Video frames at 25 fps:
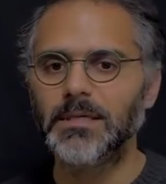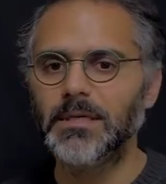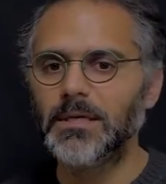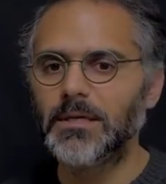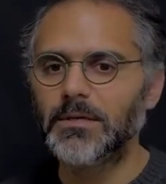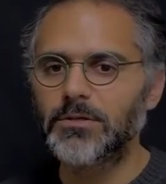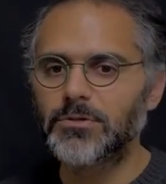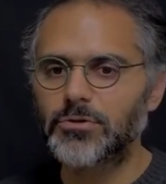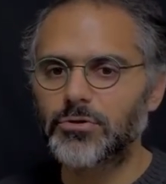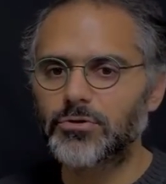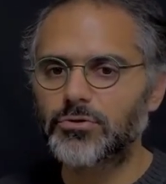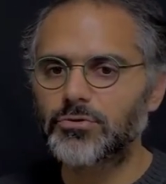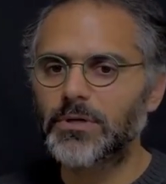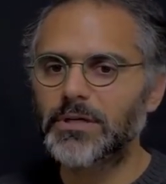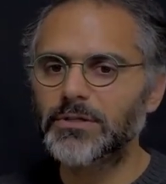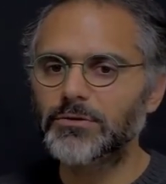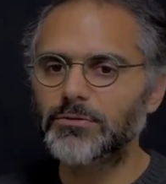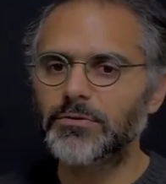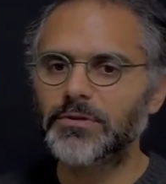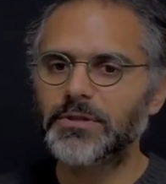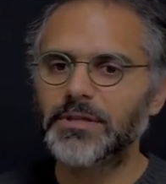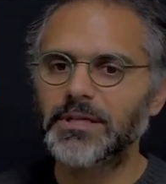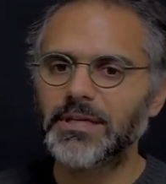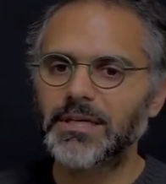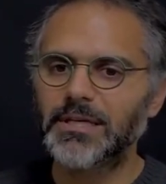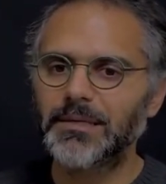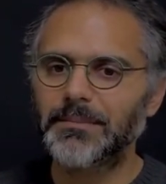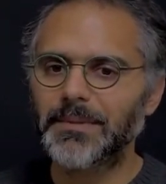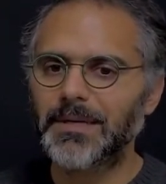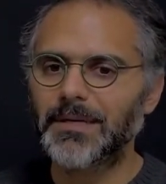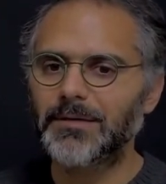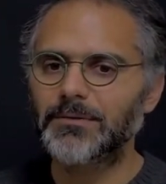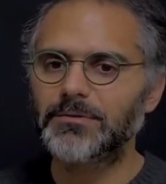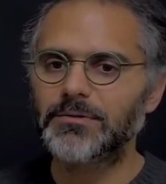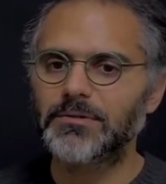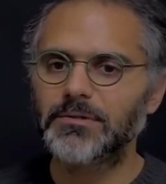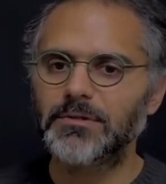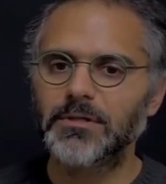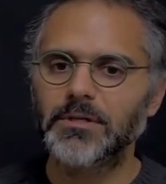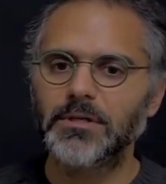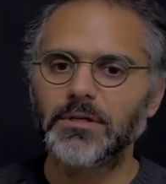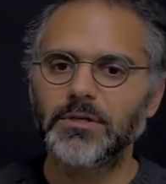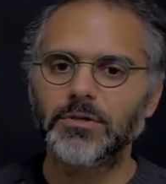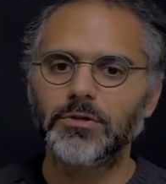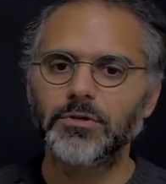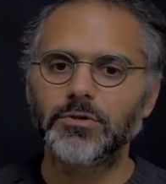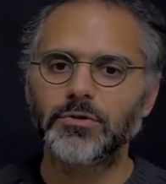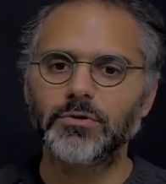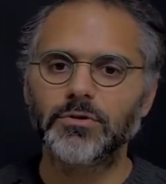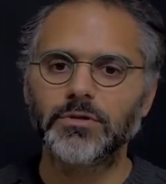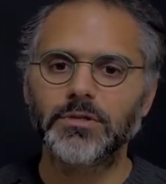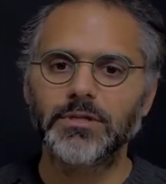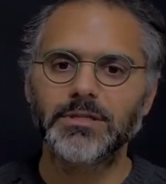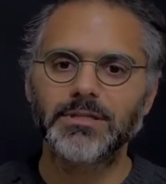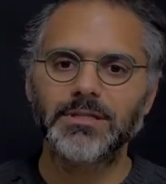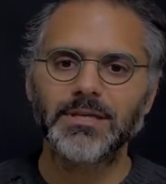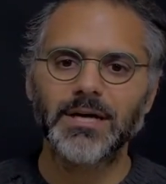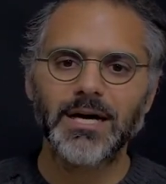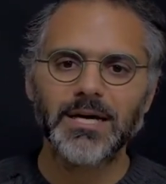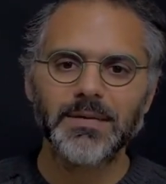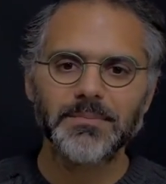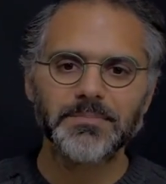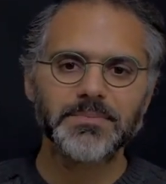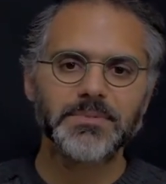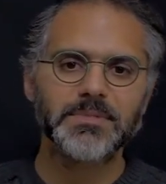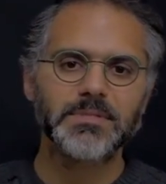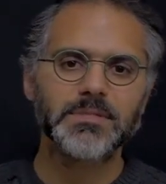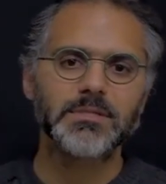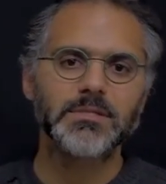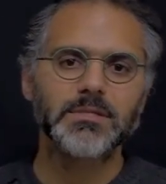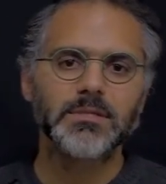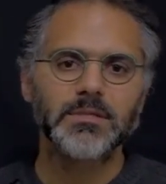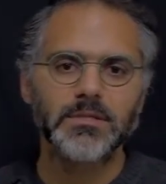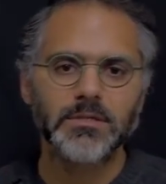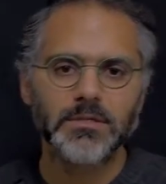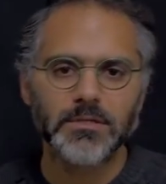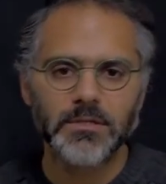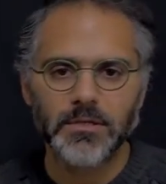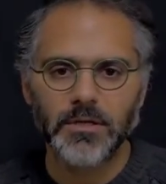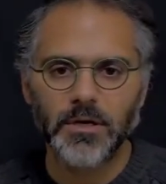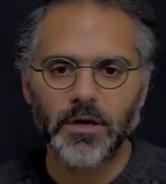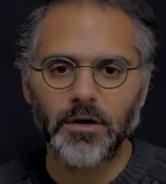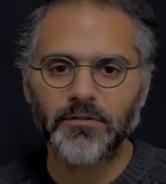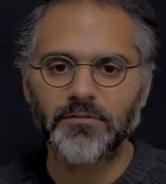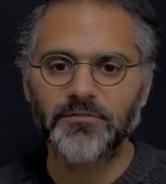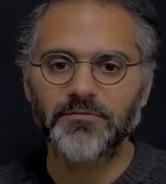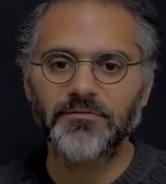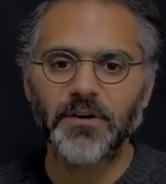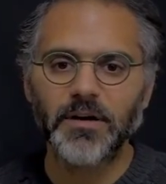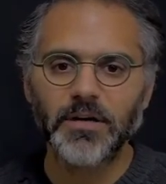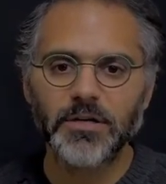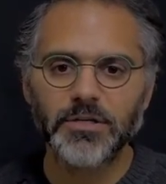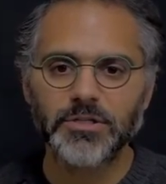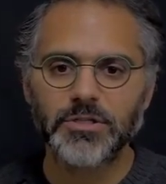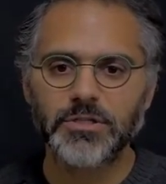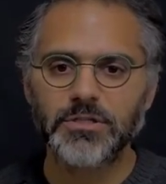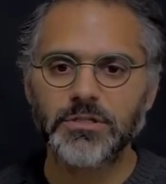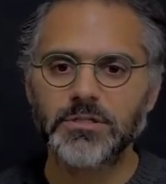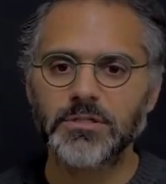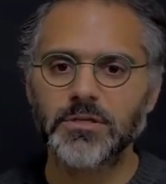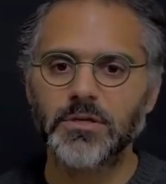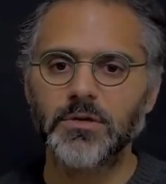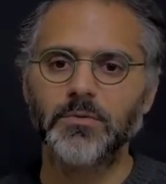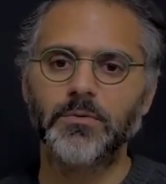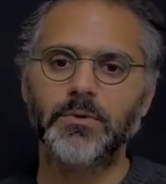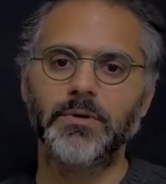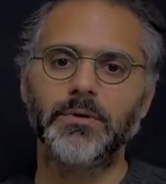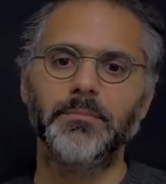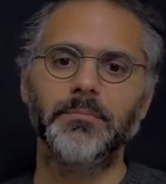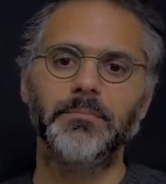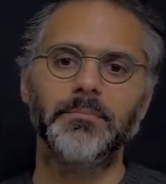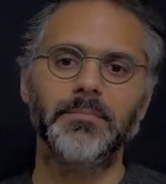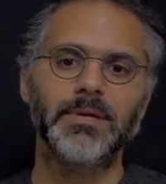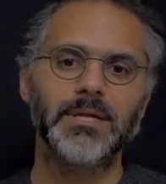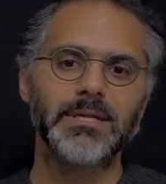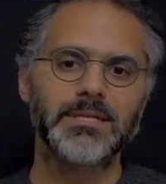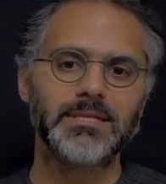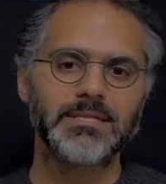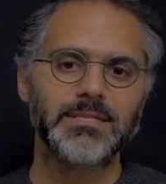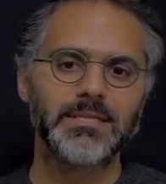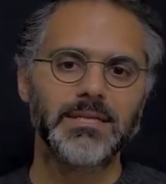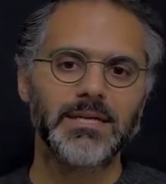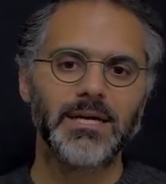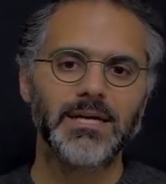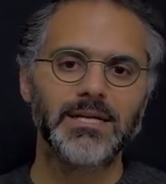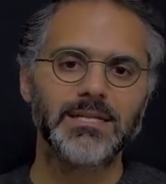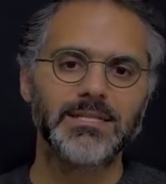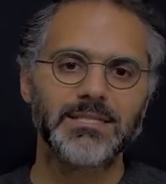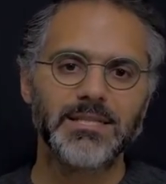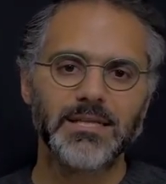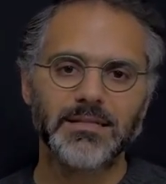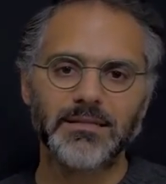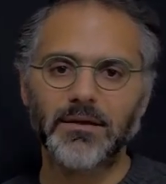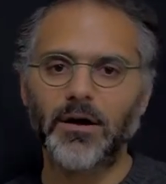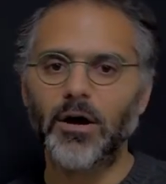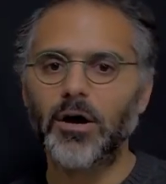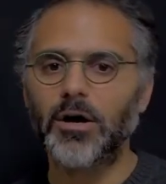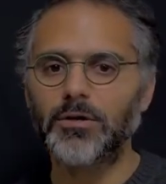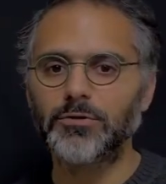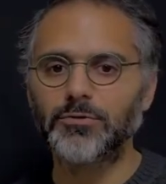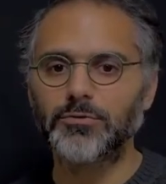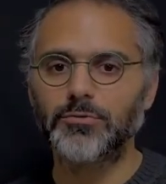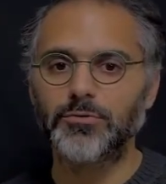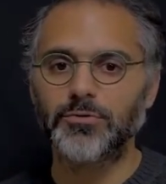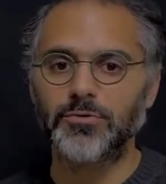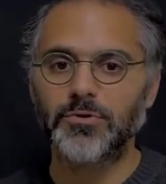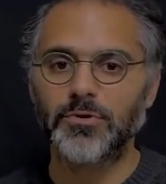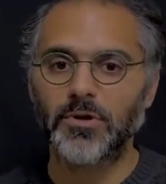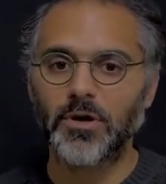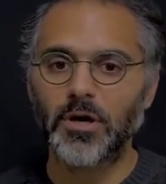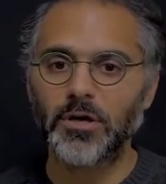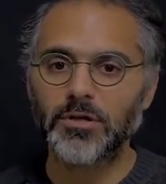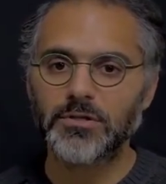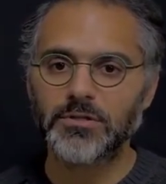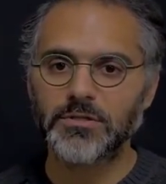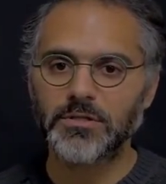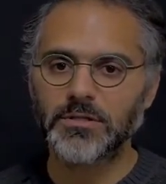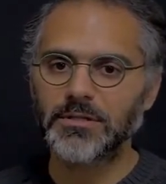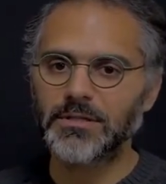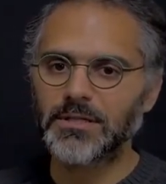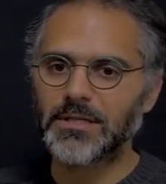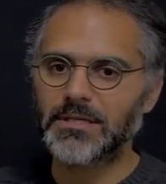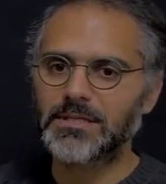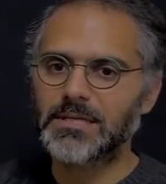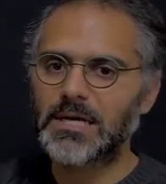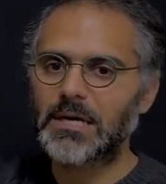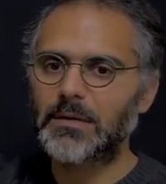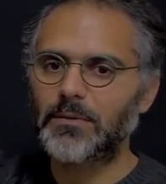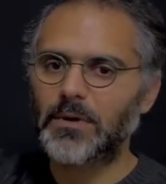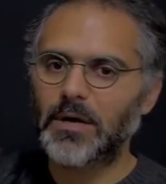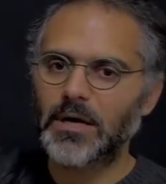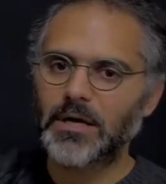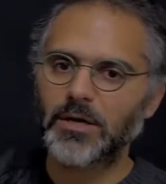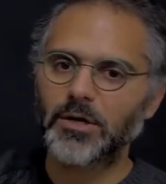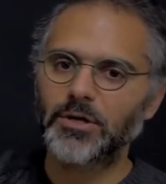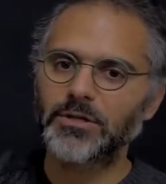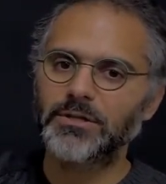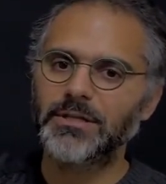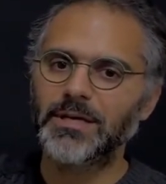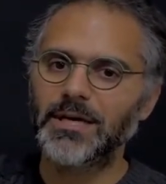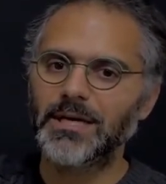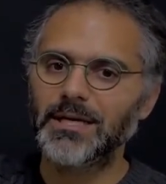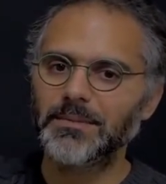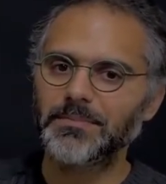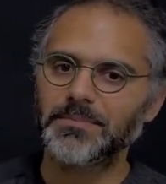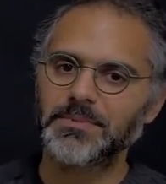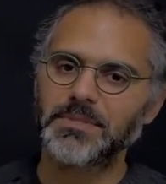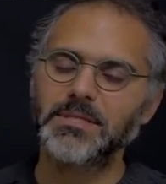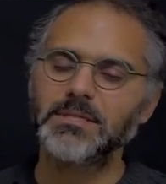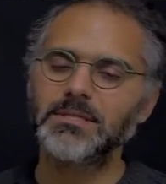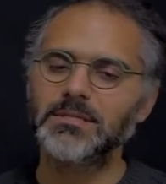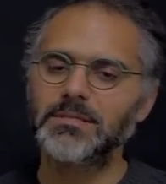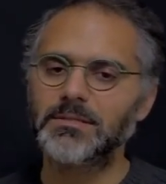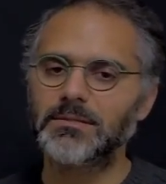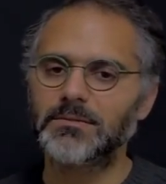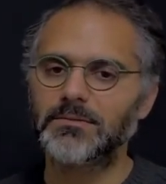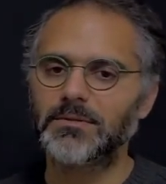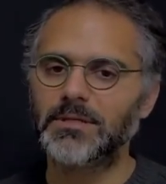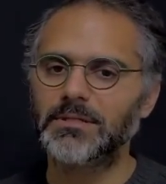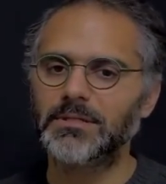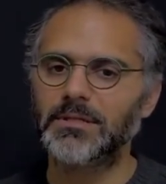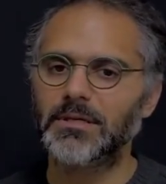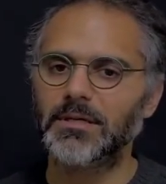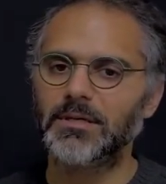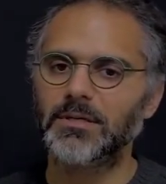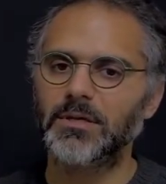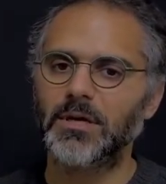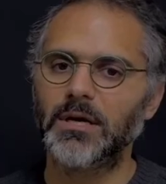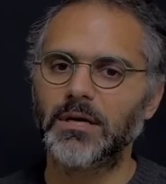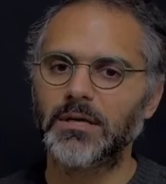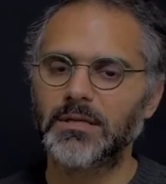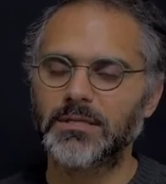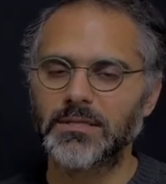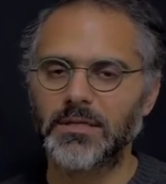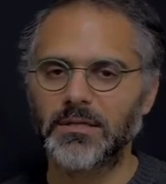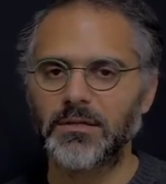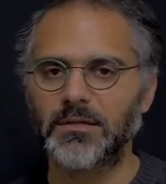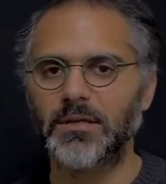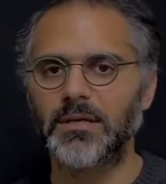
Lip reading: So try to think about, the types of functions where, let's say, I set r to constant. That's how I got the ellipses, right? I set